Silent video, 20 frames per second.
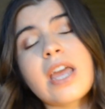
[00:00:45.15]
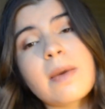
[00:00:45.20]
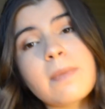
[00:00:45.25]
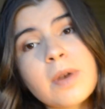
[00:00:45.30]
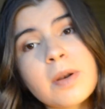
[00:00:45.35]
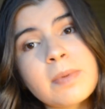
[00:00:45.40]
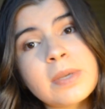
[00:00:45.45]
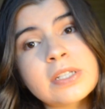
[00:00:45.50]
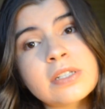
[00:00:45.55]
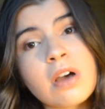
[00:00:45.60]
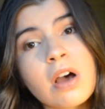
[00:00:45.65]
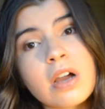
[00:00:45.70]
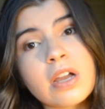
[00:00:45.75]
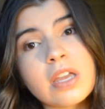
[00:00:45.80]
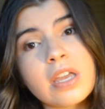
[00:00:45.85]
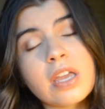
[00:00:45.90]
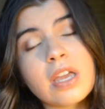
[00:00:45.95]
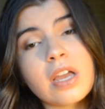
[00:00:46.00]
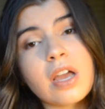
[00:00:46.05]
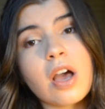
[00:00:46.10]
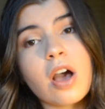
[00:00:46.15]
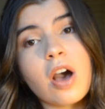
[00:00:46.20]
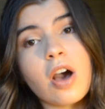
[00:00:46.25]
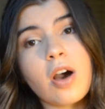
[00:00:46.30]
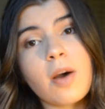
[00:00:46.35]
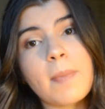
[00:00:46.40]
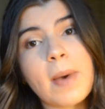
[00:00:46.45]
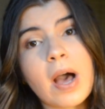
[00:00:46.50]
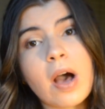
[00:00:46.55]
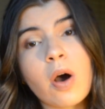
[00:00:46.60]
I'm going to be talking
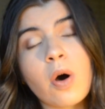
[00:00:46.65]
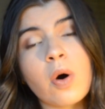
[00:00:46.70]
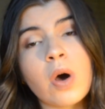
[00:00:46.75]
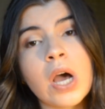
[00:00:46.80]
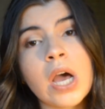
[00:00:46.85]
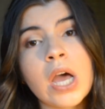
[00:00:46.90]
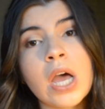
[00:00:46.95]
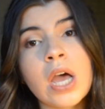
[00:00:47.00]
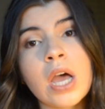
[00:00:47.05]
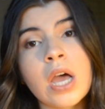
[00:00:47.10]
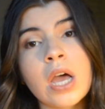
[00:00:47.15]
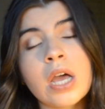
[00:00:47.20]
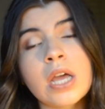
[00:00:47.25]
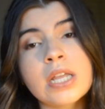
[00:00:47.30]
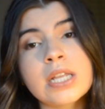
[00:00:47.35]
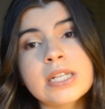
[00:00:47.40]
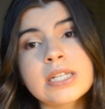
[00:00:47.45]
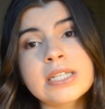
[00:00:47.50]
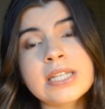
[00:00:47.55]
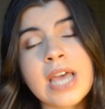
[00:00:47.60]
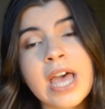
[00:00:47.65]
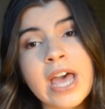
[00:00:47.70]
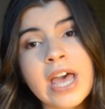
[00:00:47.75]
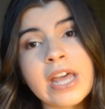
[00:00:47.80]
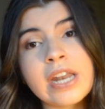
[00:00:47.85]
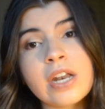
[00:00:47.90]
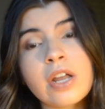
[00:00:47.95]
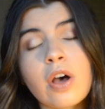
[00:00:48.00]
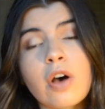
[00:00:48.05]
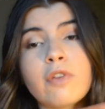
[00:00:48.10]
about
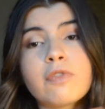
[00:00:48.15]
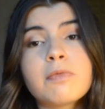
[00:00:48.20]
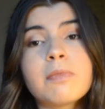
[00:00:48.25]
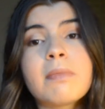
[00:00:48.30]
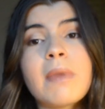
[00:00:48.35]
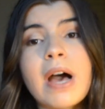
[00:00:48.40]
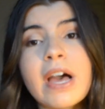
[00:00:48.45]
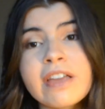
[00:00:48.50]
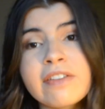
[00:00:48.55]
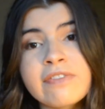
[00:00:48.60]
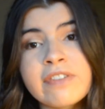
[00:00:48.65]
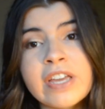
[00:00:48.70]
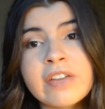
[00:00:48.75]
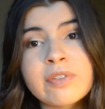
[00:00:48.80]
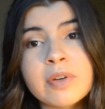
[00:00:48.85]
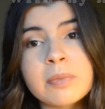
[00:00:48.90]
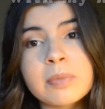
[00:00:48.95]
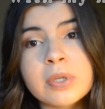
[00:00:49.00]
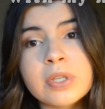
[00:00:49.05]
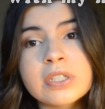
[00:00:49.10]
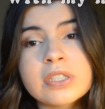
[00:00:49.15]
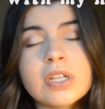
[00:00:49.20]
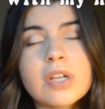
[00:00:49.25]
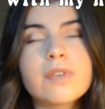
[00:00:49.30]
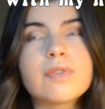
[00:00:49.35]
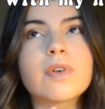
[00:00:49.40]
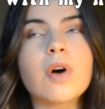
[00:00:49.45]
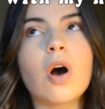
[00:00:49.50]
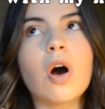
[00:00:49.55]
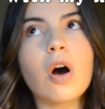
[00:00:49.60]
10 of my favorite books
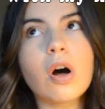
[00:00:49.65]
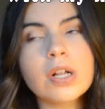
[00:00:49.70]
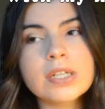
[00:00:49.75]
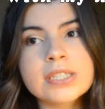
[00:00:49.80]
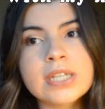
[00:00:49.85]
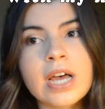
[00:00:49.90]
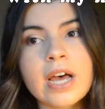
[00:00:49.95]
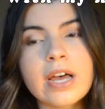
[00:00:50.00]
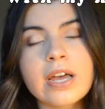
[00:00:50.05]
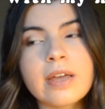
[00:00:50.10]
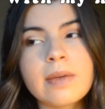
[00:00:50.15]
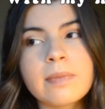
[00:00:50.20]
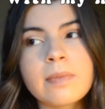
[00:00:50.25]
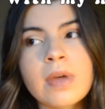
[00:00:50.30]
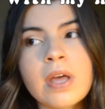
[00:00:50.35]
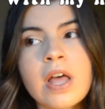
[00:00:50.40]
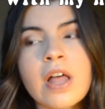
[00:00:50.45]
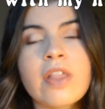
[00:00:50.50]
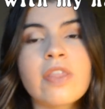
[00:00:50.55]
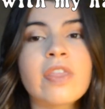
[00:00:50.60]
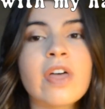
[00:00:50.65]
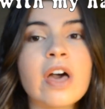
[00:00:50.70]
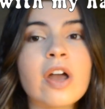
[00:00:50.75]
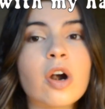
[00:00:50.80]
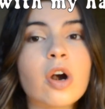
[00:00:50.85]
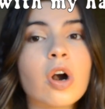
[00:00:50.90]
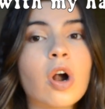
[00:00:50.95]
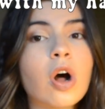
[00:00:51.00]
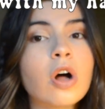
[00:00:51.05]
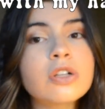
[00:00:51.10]
of all time that
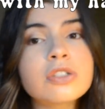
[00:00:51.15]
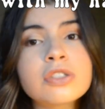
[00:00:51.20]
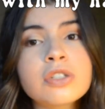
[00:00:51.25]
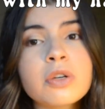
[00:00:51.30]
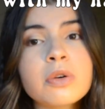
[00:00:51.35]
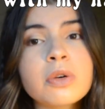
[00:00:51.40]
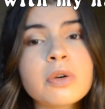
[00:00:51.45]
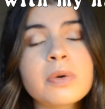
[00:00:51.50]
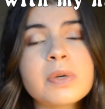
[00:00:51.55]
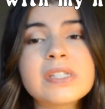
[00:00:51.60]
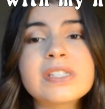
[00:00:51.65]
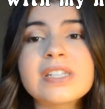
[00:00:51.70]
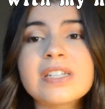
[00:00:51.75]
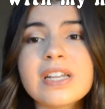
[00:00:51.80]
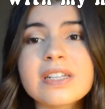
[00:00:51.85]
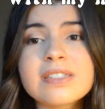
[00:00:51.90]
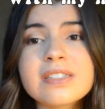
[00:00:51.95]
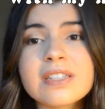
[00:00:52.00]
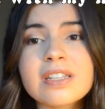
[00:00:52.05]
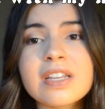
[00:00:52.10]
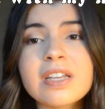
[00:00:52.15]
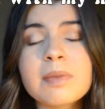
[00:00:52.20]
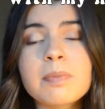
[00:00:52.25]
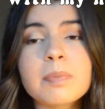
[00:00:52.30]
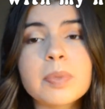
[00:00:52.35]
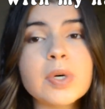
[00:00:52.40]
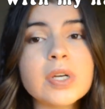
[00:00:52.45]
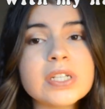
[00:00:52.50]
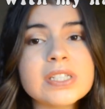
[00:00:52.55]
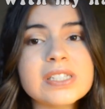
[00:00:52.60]
are also coincidentally
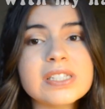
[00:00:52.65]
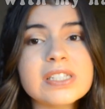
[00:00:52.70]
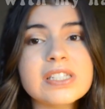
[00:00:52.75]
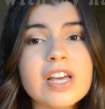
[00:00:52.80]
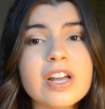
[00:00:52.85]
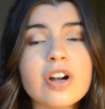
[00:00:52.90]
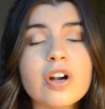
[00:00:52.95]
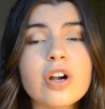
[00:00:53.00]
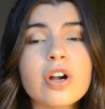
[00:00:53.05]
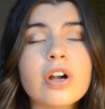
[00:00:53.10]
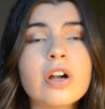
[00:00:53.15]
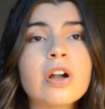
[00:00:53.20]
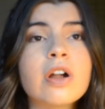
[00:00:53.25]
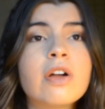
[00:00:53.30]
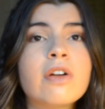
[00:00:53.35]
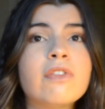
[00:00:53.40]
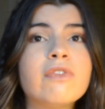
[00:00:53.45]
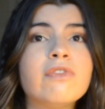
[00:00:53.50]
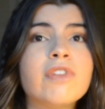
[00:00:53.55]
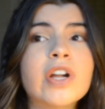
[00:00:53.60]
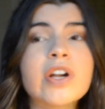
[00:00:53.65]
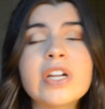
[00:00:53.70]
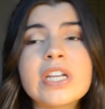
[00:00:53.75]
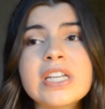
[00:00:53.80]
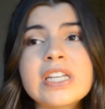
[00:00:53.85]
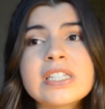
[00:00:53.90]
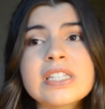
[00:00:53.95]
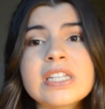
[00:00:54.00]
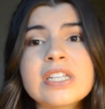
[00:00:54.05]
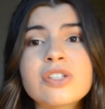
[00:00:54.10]
books that are very
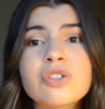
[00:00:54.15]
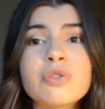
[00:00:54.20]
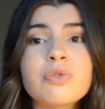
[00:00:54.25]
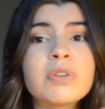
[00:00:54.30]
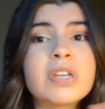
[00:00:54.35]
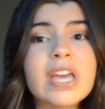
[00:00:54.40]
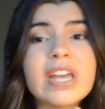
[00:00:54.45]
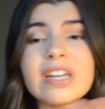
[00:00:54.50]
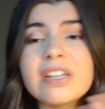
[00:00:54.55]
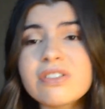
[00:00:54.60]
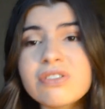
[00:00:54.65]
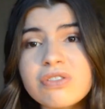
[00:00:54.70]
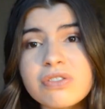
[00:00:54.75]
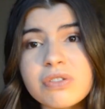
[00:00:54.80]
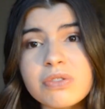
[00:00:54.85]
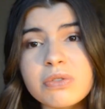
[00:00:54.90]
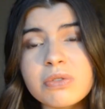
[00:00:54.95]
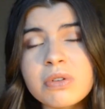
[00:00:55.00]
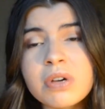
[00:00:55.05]
easy to get into.